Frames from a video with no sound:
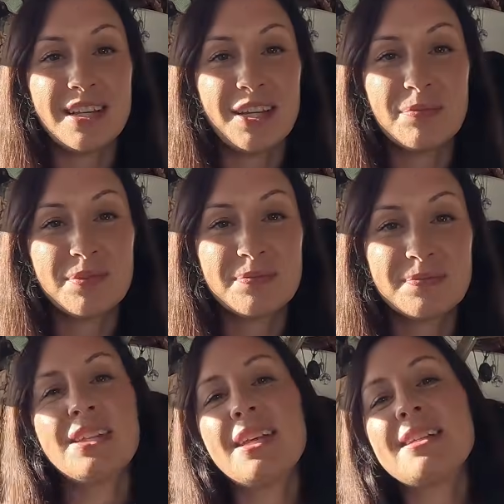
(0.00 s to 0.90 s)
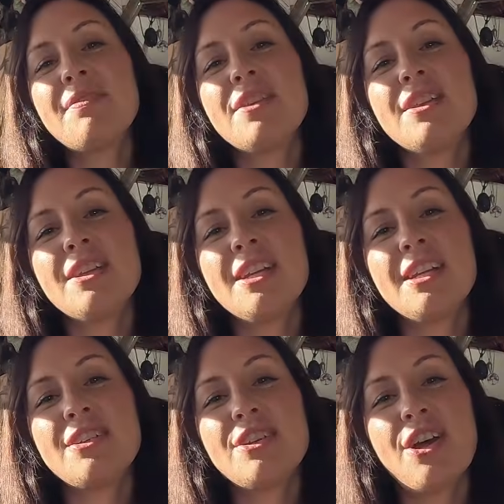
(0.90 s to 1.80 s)
sleep. So that's everything that you
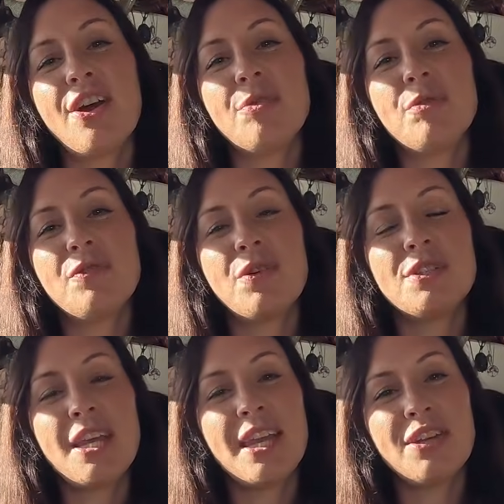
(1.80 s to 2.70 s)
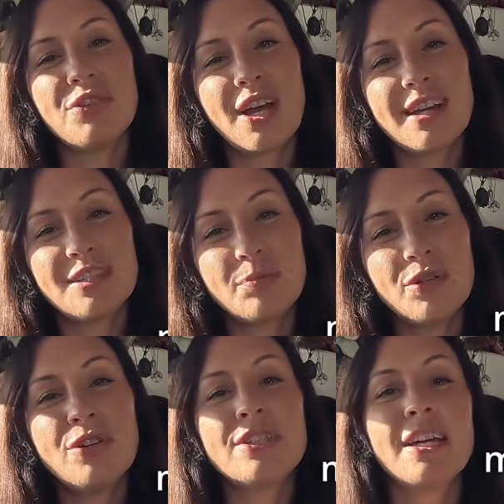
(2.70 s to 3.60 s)
need to know before taking your cat
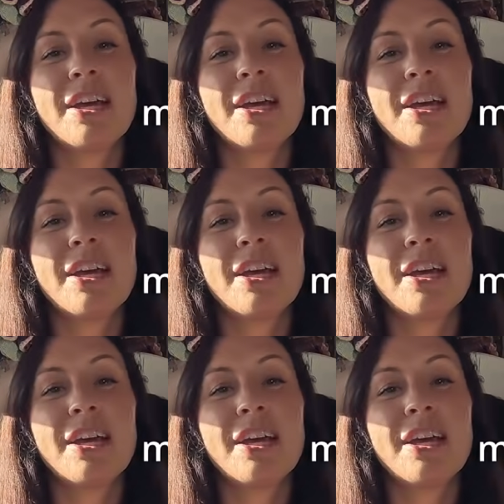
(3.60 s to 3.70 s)
abroad.